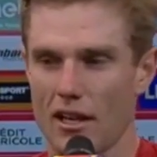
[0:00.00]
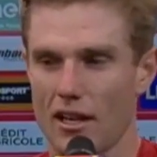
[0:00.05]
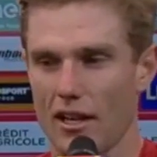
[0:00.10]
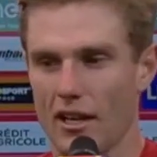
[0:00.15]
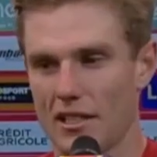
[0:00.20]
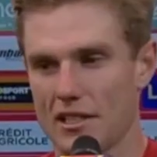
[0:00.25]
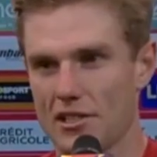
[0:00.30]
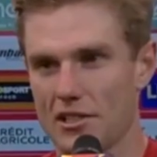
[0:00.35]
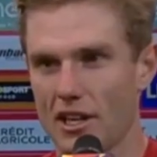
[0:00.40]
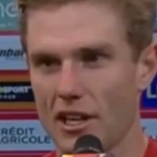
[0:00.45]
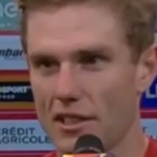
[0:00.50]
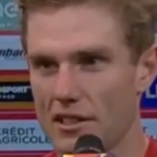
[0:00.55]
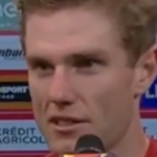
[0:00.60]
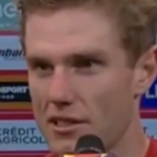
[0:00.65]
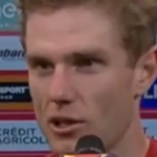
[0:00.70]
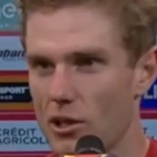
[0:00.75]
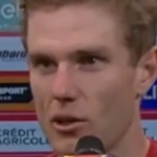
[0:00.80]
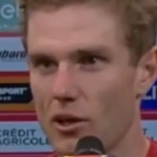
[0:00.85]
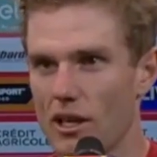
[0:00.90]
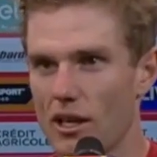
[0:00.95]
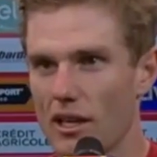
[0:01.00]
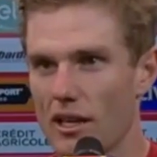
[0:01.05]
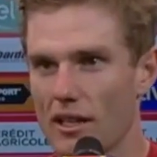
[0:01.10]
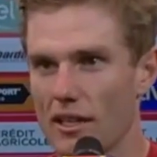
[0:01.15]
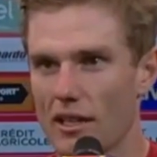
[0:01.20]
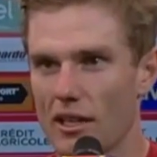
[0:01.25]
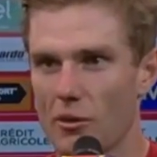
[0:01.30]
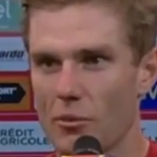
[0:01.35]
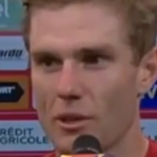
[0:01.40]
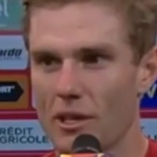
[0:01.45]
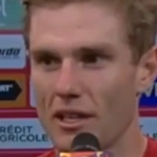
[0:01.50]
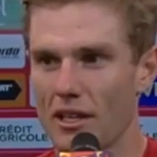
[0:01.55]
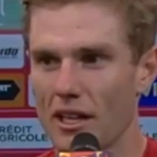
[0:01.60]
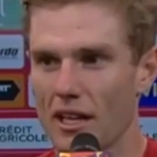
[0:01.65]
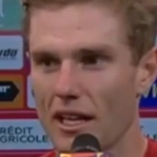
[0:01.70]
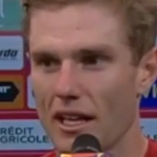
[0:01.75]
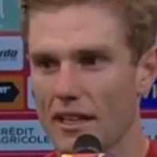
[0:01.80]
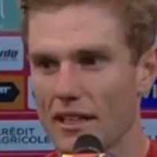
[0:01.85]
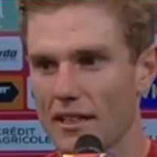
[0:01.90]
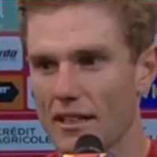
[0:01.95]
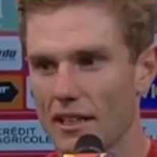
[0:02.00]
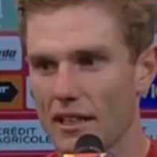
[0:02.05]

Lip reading: I tried to come in like